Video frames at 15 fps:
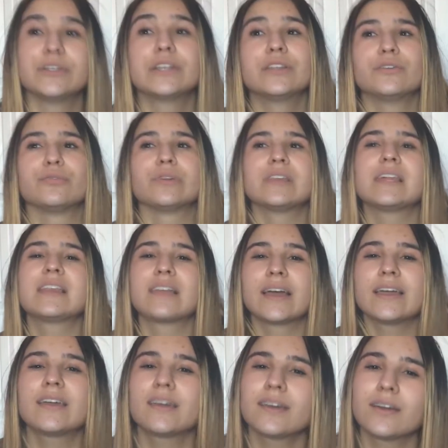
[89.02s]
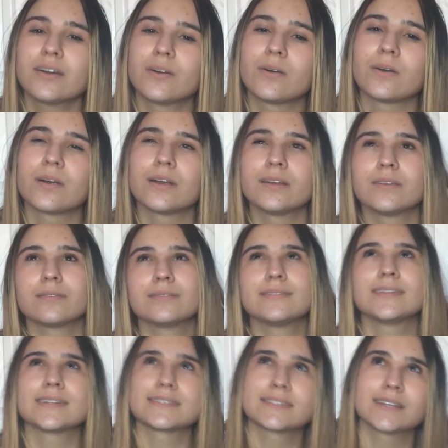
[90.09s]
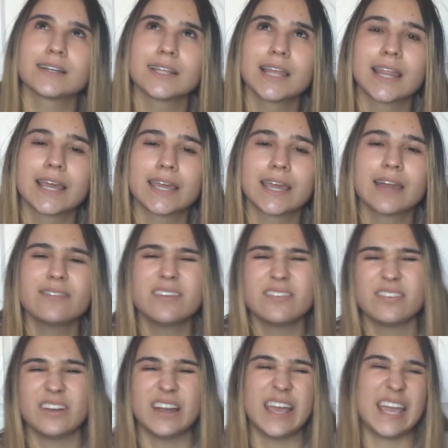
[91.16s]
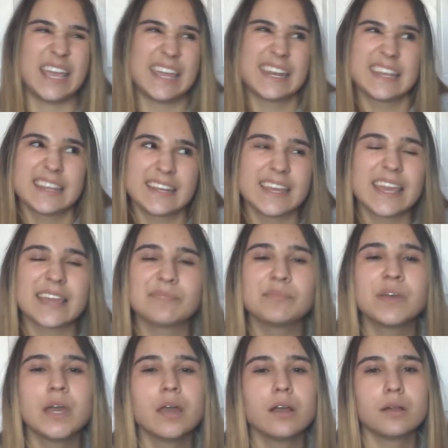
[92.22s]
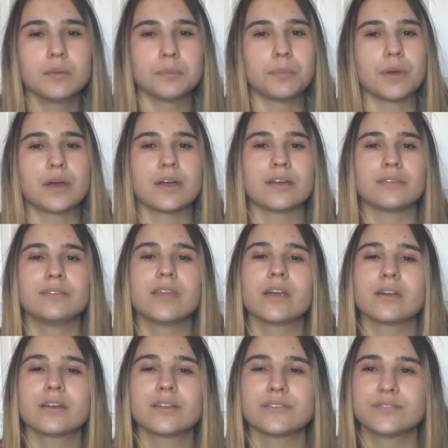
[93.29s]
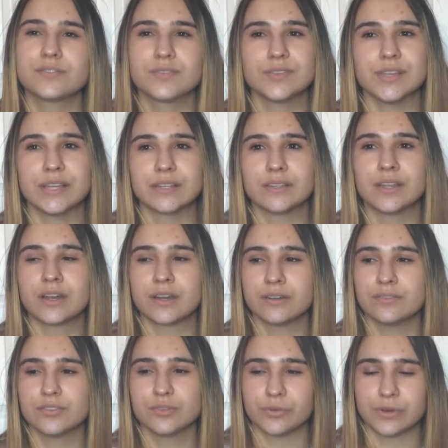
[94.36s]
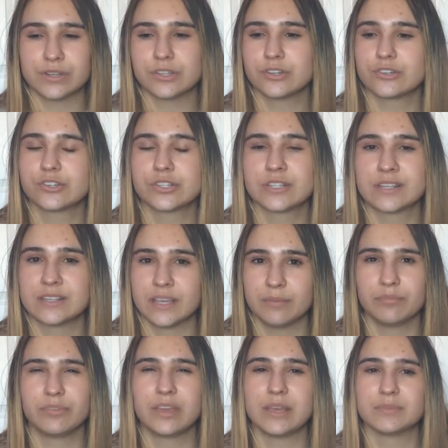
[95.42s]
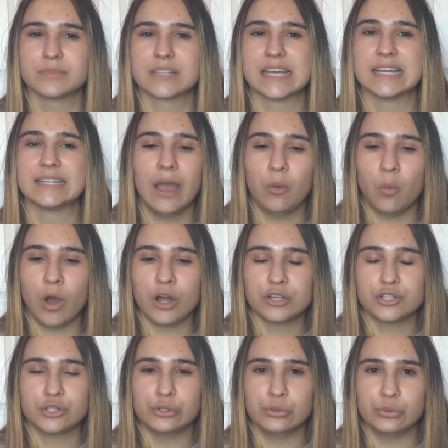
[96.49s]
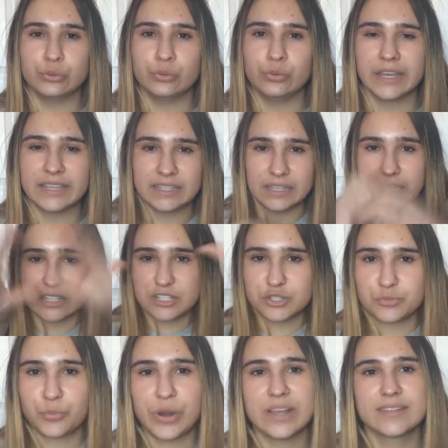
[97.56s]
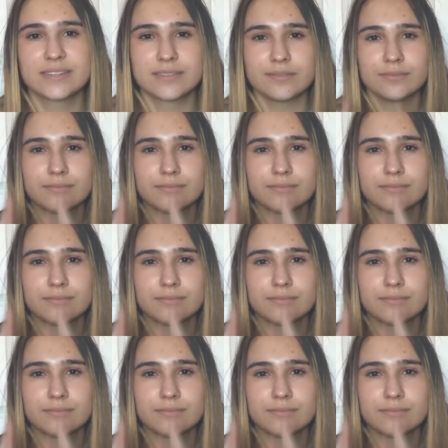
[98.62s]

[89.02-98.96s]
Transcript: either really like it or I don't necessarily like it. I've never hated a game, but narrative stories are just the type of games that I want to like express.